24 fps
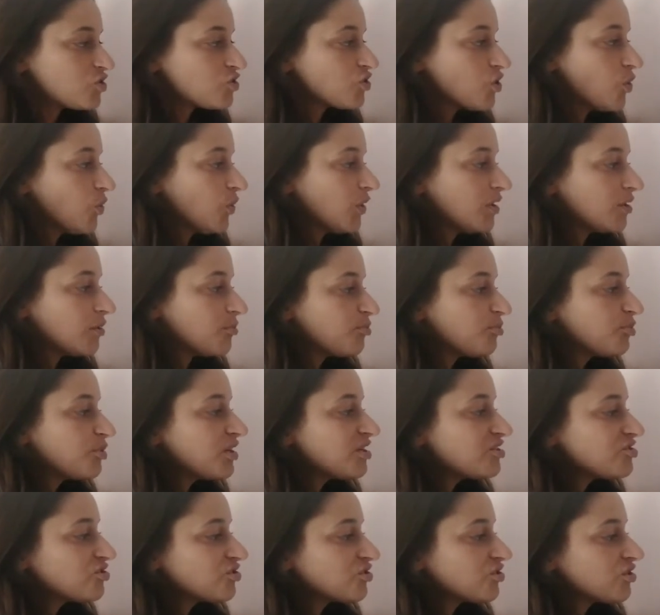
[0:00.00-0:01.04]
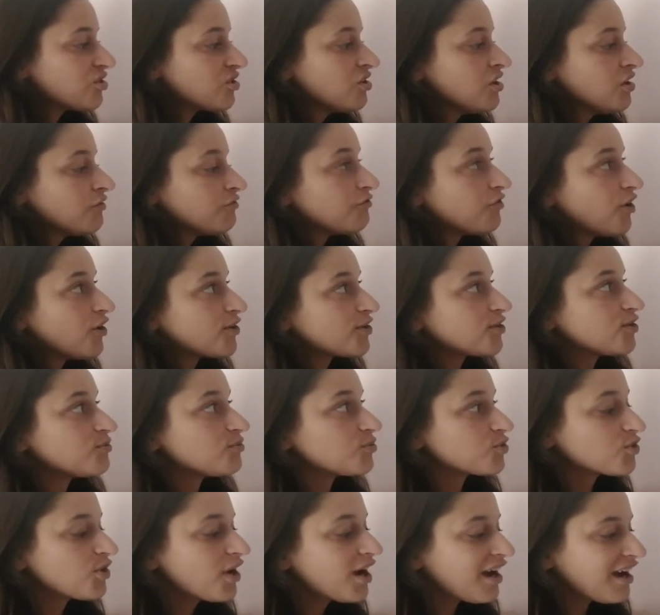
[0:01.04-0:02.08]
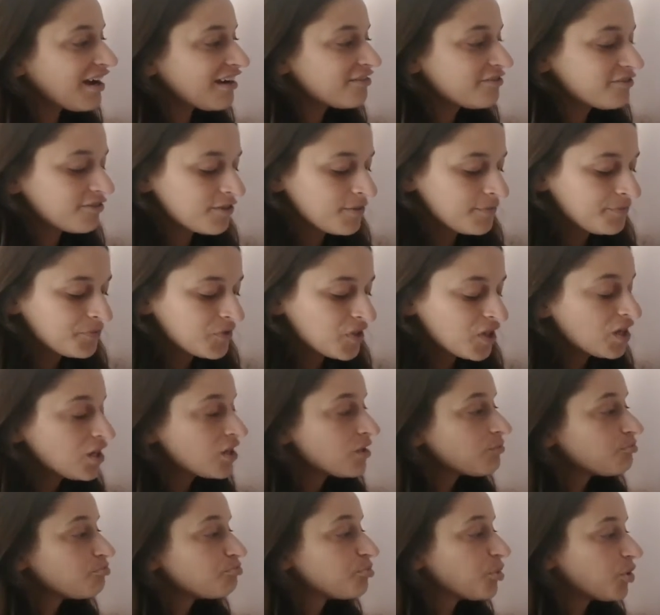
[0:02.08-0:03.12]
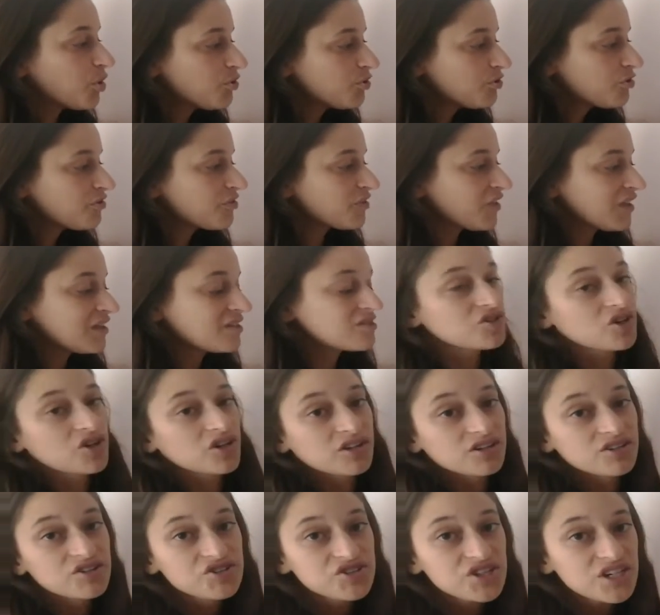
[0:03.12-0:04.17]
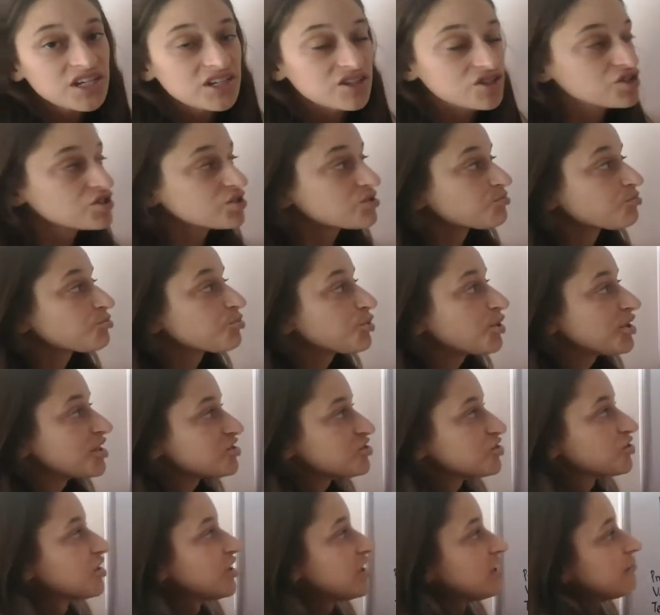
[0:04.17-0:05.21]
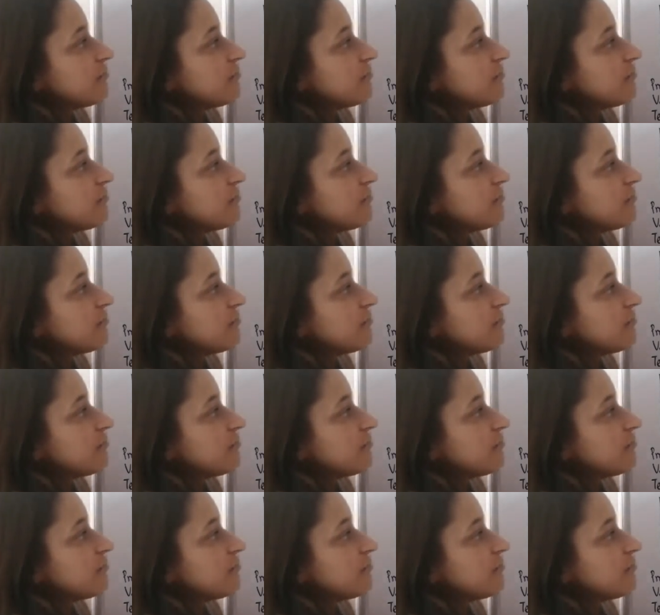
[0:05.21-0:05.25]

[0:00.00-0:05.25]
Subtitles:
So in a pressure-volume graph, both things are going to change, pressure